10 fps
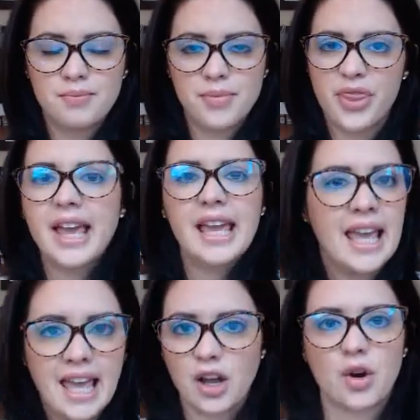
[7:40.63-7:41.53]

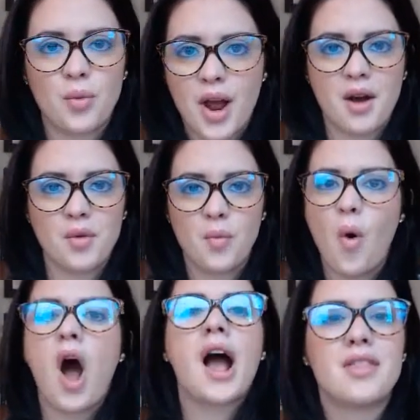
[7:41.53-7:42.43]
thinking around
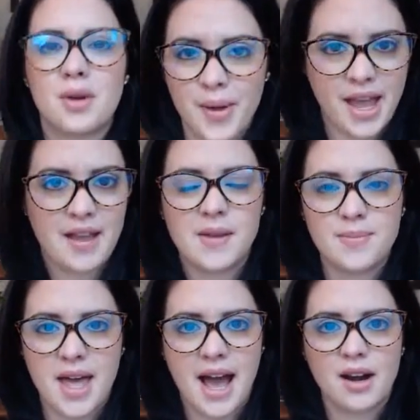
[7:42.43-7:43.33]
why they're paying them
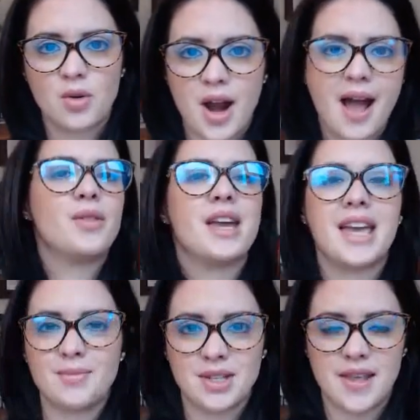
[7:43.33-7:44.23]
that or how they
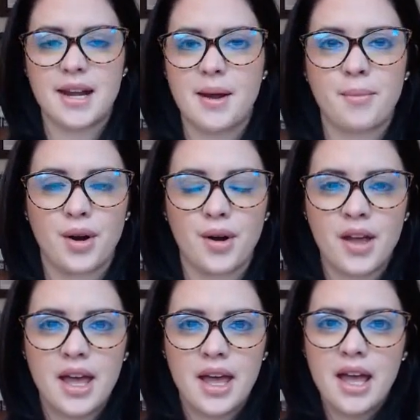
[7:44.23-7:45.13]
came to that number.
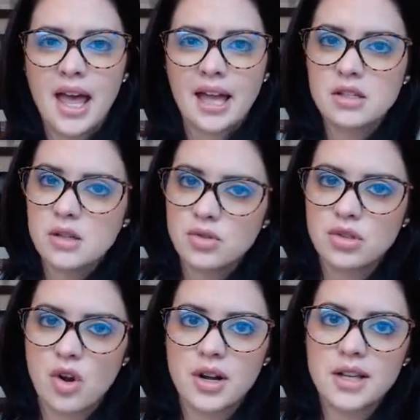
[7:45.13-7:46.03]
And so
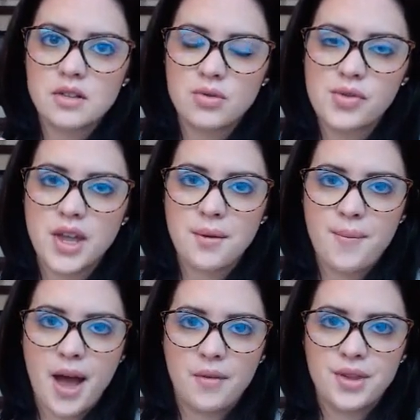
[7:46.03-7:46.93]
starting to think
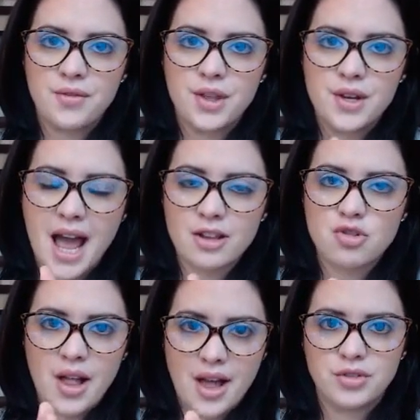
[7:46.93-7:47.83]
about the
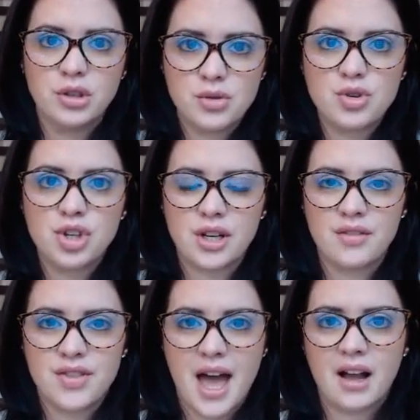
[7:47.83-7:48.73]
natural evolution
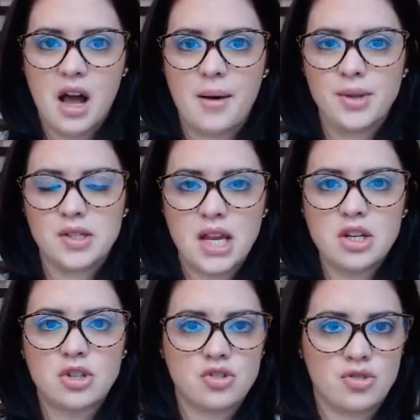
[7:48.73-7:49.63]
of that
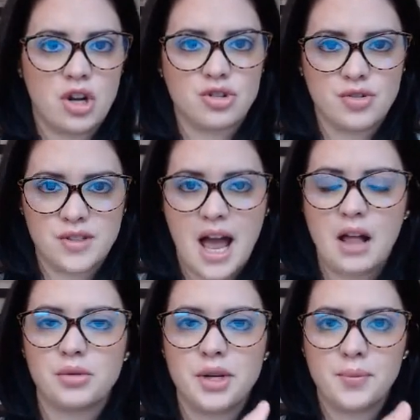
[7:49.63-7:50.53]
compensation structure,
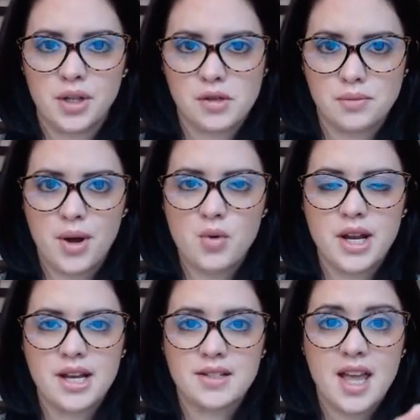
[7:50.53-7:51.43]
salary plus
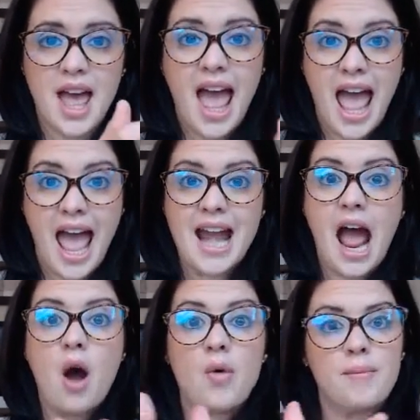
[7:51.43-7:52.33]
bonus, and
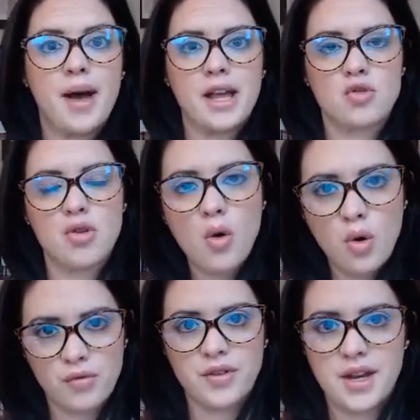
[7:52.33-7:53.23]
how it might grow
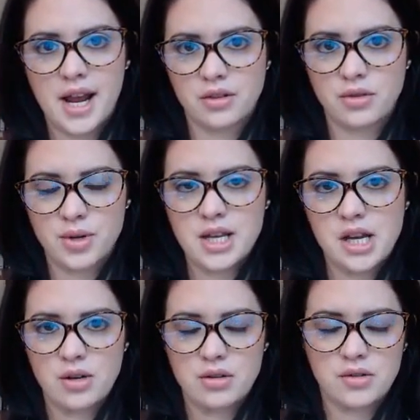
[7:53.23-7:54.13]
over the next 3
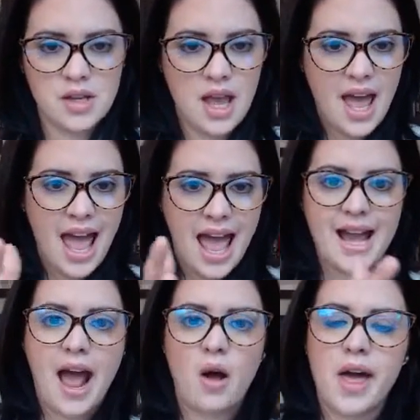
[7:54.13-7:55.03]
years, and
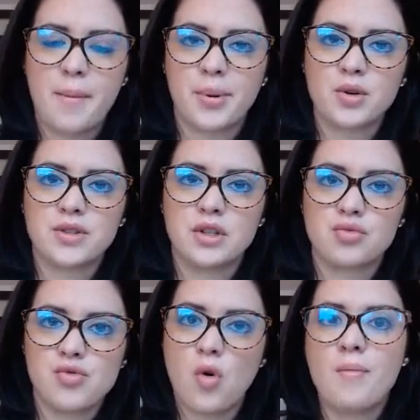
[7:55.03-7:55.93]
how that person's
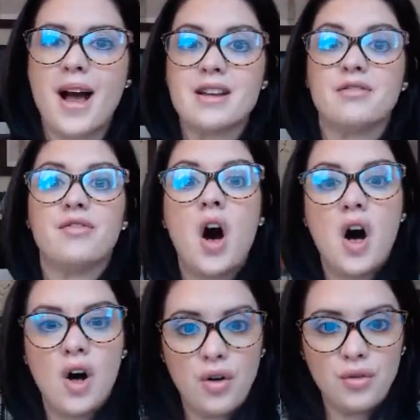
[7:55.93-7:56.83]
role might
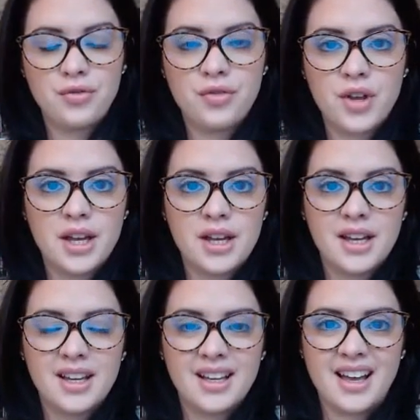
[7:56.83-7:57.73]
evolve
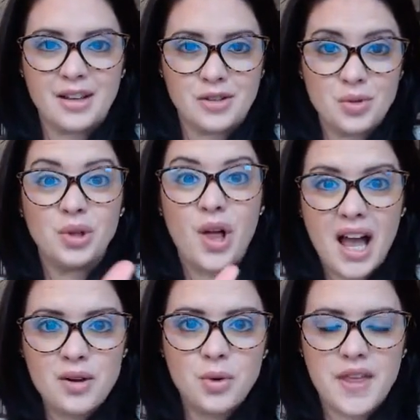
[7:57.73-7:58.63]
to
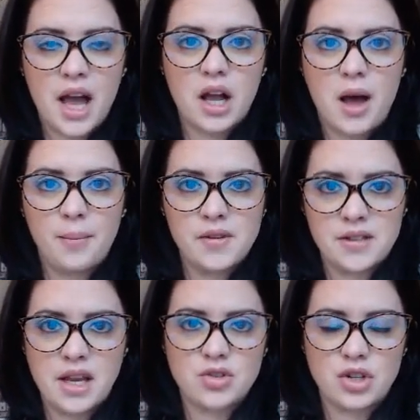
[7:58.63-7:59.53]
align with that compensation